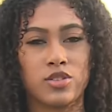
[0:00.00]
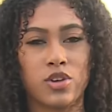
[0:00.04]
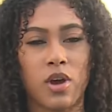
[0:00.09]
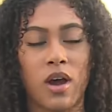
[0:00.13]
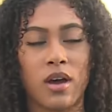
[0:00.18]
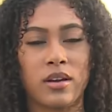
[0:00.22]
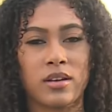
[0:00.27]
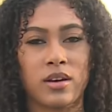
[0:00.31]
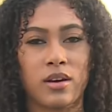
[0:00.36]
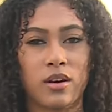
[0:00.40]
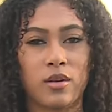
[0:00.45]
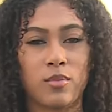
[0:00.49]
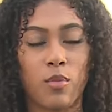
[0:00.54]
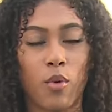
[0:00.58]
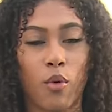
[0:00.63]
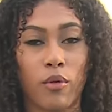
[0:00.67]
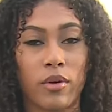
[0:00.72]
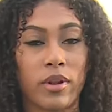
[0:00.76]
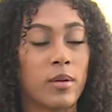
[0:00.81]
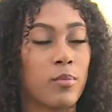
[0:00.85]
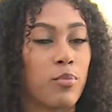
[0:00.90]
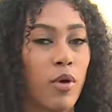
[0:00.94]
John, good
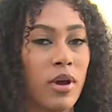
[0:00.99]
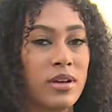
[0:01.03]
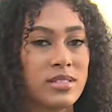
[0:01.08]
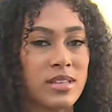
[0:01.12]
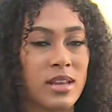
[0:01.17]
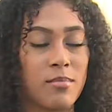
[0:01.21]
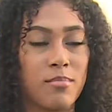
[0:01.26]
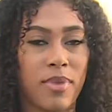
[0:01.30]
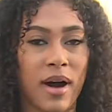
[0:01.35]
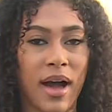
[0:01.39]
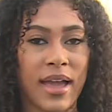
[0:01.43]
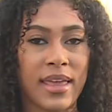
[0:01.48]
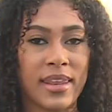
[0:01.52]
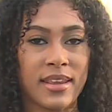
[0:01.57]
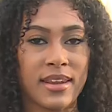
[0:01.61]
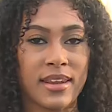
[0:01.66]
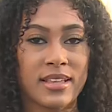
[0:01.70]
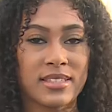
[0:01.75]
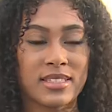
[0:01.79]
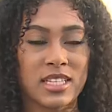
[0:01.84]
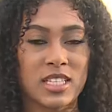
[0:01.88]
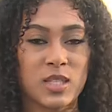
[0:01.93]
morning. President
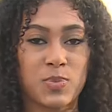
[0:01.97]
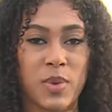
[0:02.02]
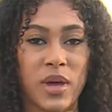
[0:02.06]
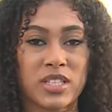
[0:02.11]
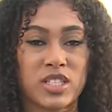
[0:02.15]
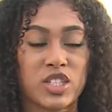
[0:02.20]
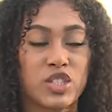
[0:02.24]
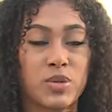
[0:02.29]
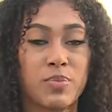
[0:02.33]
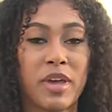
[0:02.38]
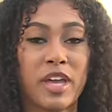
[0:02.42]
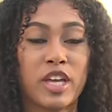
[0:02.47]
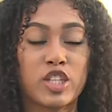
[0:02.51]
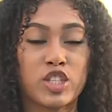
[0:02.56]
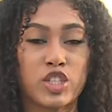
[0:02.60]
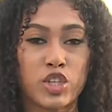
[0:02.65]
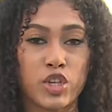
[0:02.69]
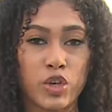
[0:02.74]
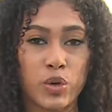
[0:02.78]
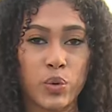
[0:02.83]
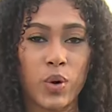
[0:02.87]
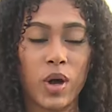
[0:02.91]
Biden is expected to make
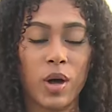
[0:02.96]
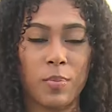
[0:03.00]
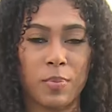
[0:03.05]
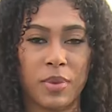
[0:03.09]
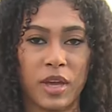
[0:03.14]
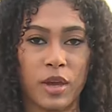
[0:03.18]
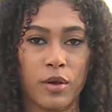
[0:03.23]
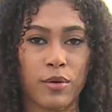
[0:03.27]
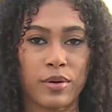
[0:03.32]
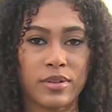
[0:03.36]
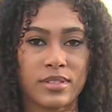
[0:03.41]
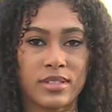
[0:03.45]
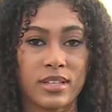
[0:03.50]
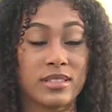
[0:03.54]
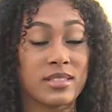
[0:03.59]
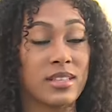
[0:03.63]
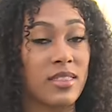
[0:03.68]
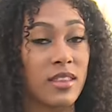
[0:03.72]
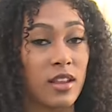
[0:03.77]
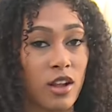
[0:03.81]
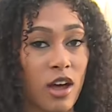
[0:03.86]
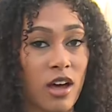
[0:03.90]
two
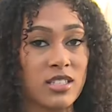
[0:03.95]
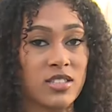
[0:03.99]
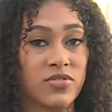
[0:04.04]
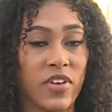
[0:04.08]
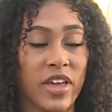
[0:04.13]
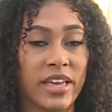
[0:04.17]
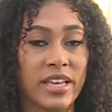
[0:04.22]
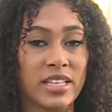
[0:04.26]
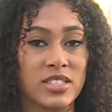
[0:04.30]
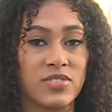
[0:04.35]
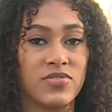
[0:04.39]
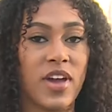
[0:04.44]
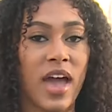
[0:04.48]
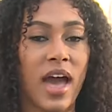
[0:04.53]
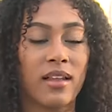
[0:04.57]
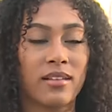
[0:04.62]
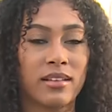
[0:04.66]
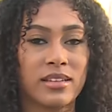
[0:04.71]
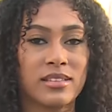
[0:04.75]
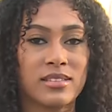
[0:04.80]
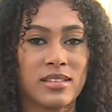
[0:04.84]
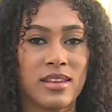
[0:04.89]
appearances in the Las Vegas
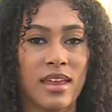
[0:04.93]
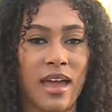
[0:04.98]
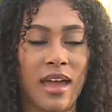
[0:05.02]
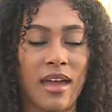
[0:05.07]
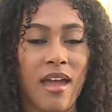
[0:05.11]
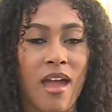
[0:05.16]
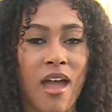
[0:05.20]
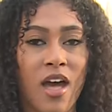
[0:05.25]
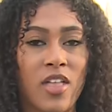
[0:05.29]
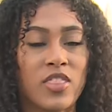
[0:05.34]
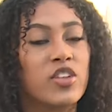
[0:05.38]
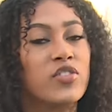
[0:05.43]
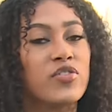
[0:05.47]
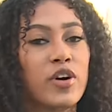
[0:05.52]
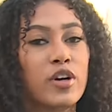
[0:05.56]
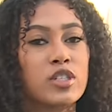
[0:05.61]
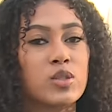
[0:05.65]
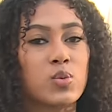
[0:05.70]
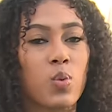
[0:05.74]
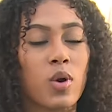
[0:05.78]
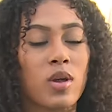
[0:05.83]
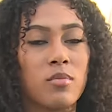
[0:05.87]
Valley today. The
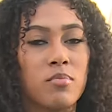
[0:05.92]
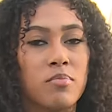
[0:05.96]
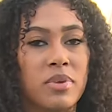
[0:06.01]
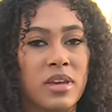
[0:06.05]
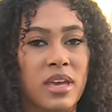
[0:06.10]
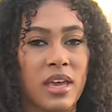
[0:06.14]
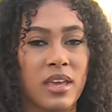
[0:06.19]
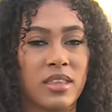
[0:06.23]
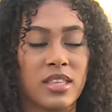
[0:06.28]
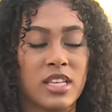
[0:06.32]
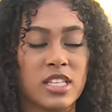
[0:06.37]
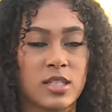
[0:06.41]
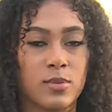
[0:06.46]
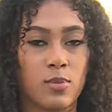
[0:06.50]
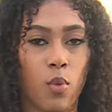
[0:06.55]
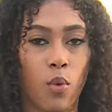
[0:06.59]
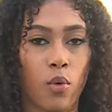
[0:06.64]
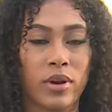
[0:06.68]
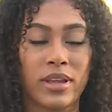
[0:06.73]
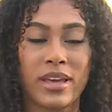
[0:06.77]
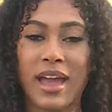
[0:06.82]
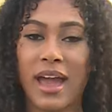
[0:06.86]
first one being this
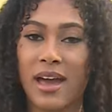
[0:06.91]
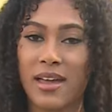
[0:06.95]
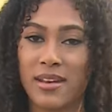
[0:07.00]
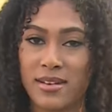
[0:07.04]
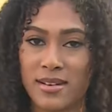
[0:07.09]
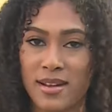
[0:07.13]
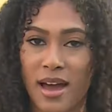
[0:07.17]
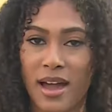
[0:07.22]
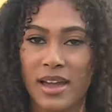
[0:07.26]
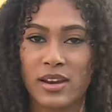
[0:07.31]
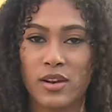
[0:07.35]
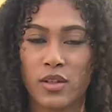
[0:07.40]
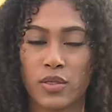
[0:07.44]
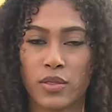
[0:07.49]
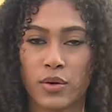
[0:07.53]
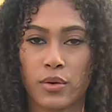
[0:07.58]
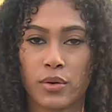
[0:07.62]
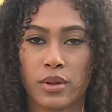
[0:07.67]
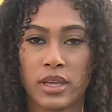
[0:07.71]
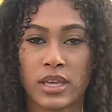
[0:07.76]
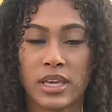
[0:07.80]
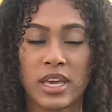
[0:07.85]
morning at
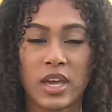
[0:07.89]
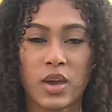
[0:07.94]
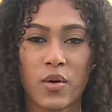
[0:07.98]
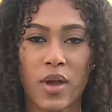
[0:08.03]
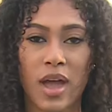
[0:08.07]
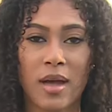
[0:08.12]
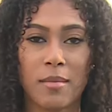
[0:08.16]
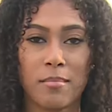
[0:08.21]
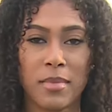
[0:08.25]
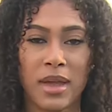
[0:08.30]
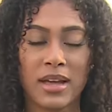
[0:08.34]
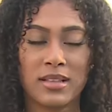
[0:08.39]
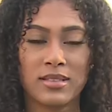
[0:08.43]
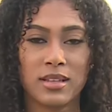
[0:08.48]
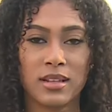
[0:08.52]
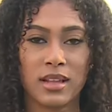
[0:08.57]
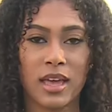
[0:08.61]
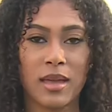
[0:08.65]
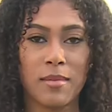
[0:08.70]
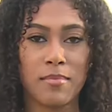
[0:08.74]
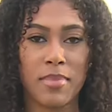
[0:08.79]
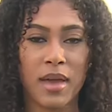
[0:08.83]
9:30 here at
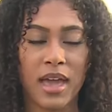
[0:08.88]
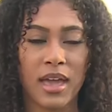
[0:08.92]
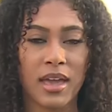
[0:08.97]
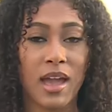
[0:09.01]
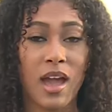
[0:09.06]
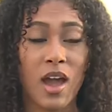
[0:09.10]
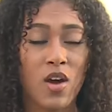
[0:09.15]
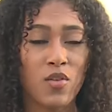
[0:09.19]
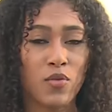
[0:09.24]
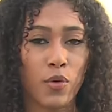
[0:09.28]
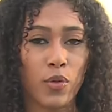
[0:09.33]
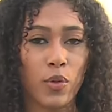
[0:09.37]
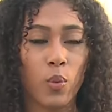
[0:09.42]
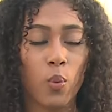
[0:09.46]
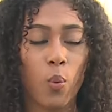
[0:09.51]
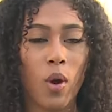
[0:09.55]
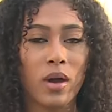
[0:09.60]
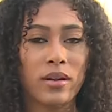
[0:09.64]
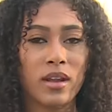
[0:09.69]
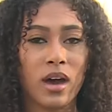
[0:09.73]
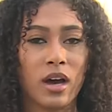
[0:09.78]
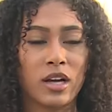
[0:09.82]
Mandalay Bay for the
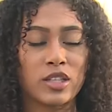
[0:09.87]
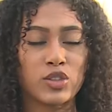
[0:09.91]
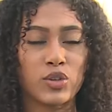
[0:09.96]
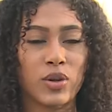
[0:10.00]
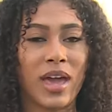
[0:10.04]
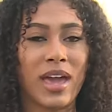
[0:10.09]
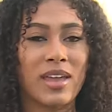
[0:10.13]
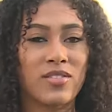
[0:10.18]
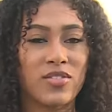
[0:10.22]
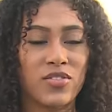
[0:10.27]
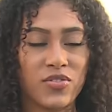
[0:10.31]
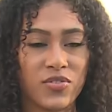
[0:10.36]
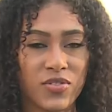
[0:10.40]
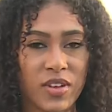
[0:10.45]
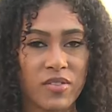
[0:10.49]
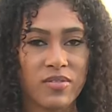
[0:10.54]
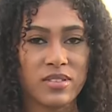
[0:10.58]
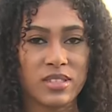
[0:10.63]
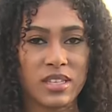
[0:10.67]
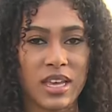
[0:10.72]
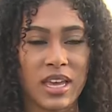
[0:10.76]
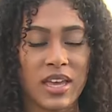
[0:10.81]

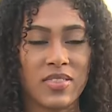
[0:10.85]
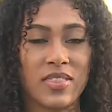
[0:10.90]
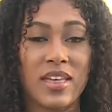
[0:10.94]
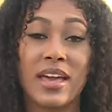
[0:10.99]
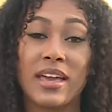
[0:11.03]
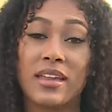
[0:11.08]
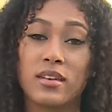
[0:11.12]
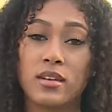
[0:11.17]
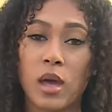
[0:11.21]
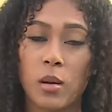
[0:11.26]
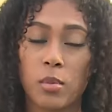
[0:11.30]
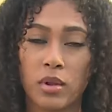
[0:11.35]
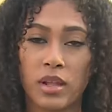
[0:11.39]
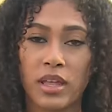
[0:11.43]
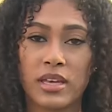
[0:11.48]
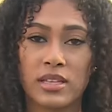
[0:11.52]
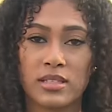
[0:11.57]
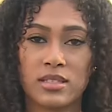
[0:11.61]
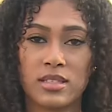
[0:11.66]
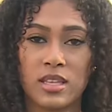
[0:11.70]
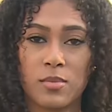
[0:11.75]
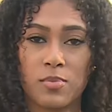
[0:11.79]
115th
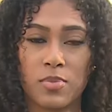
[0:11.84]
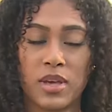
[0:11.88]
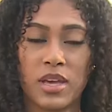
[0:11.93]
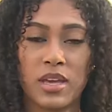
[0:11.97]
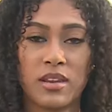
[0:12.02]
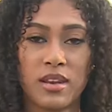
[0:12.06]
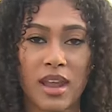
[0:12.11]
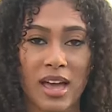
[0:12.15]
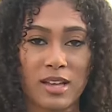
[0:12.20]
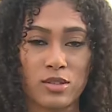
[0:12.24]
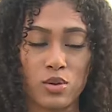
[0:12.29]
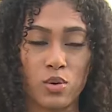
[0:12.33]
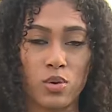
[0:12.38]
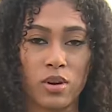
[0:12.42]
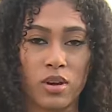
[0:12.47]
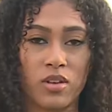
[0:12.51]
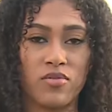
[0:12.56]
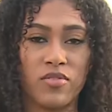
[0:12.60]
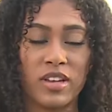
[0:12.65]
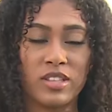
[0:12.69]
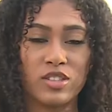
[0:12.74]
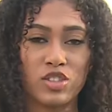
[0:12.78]
NAACP National
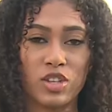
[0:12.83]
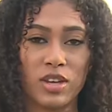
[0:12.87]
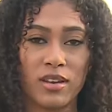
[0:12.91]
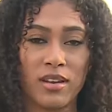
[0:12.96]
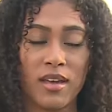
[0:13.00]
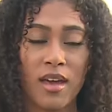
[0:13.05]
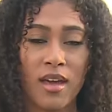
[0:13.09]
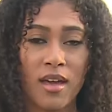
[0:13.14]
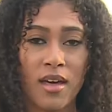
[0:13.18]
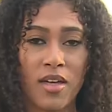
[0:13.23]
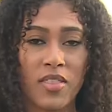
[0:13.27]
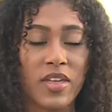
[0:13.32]
Convention.